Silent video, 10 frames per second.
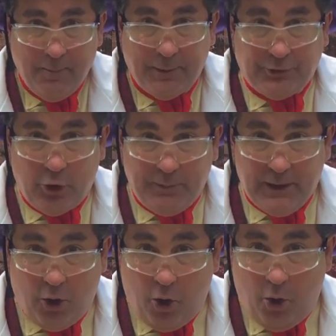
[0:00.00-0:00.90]
But there'll
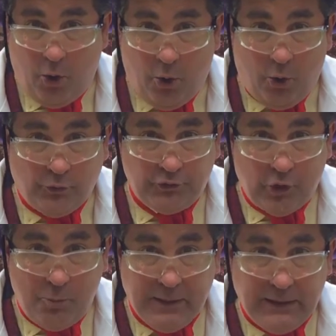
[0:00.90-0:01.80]
be oh
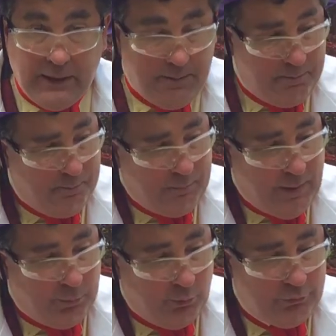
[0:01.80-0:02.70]
so many
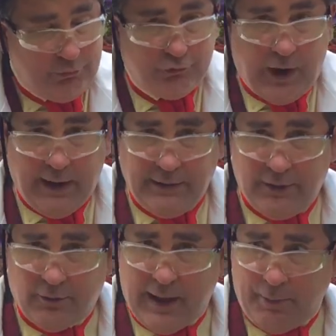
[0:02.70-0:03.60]
bubbles trying to
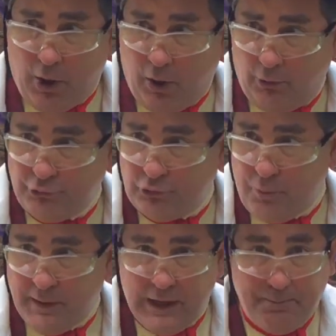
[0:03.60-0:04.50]
grab oh so
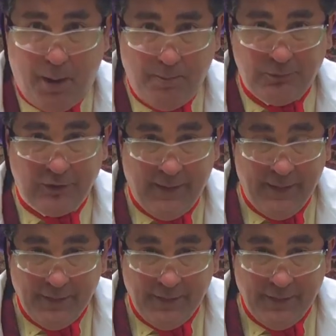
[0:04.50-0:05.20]
many bumps.